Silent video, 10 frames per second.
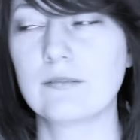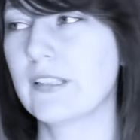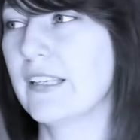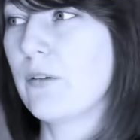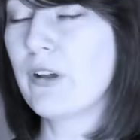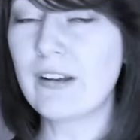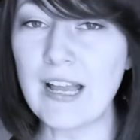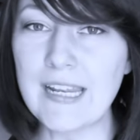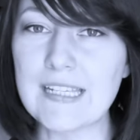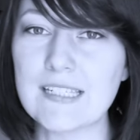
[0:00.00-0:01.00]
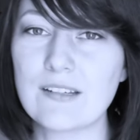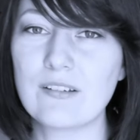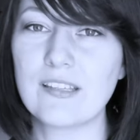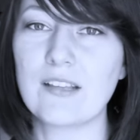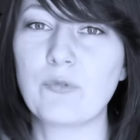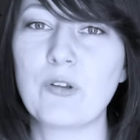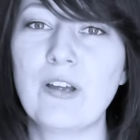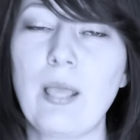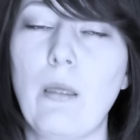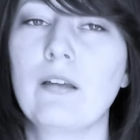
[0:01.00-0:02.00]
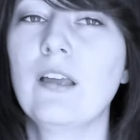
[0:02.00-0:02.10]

Get right on it. Get right on it.